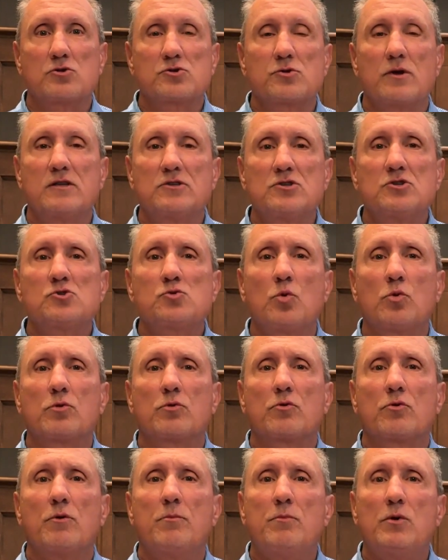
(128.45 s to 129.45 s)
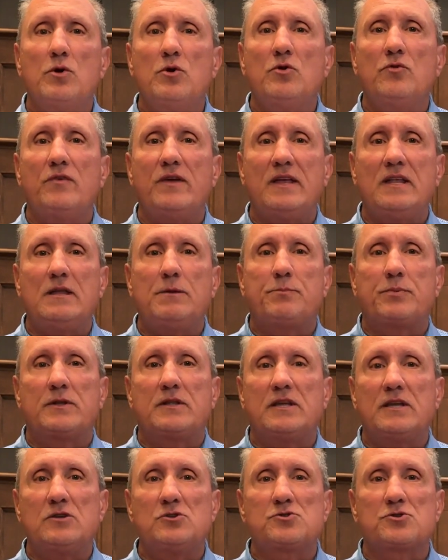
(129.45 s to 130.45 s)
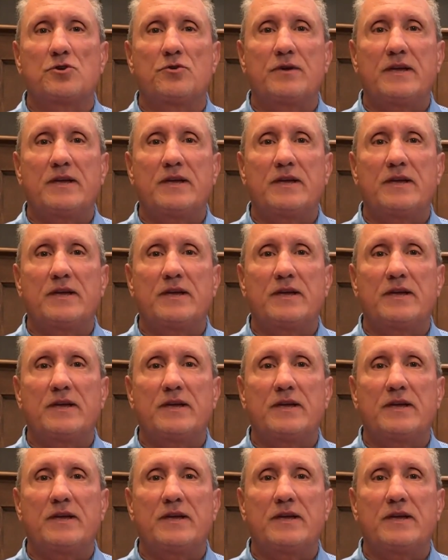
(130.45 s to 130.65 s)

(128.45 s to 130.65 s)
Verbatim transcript: So I just want to remove any potential